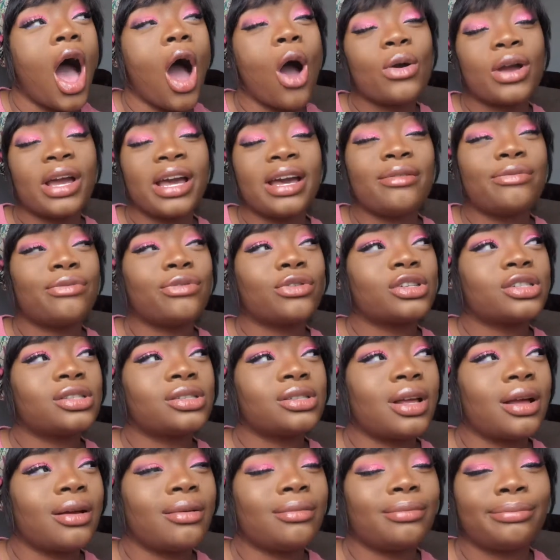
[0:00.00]
Okay, for
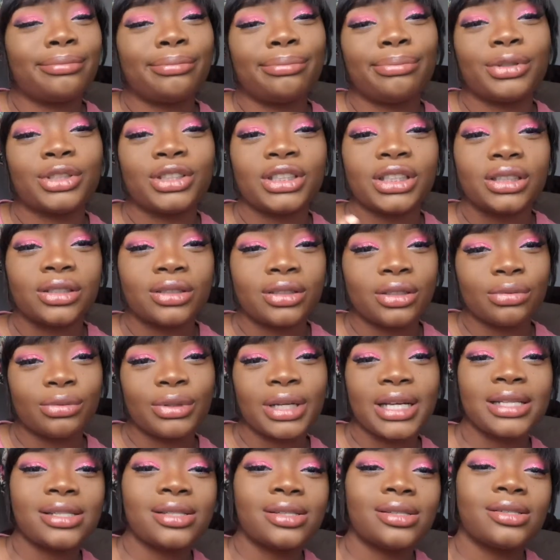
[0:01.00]
some particular
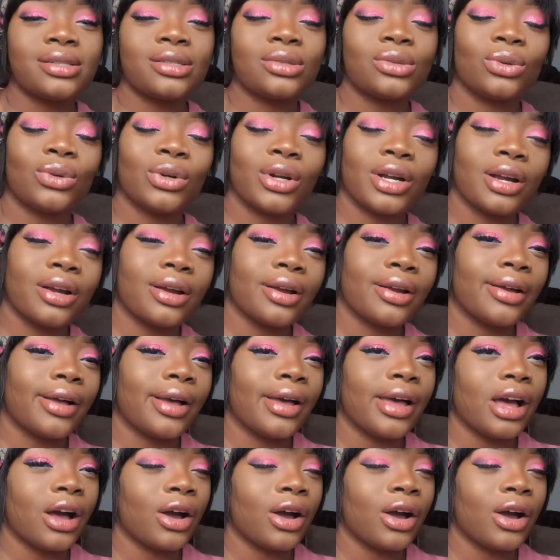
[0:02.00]
reasons or